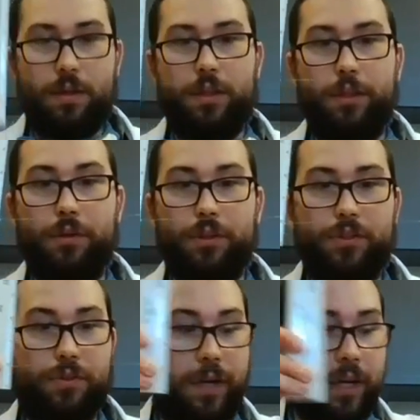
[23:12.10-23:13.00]
your
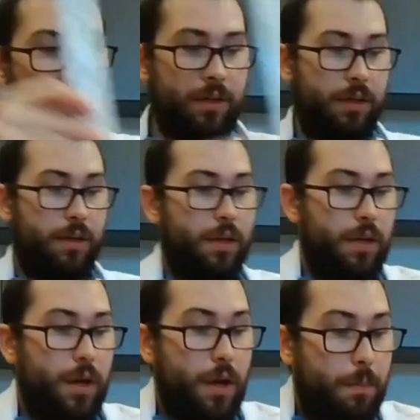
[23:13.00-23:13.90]
string,
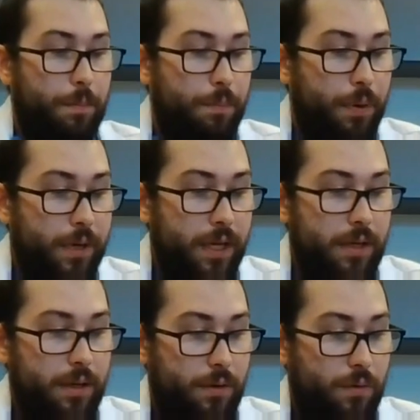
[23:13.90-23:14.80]
put it
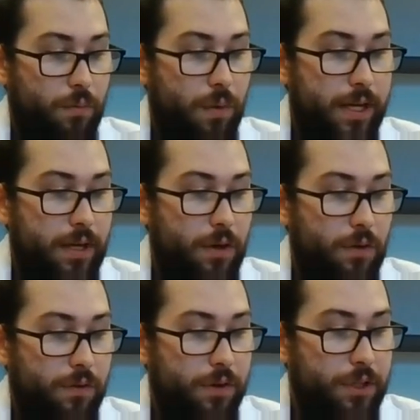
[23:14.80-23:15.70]
right
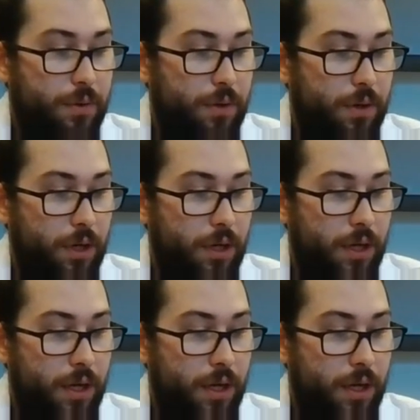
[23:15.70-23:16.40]
over your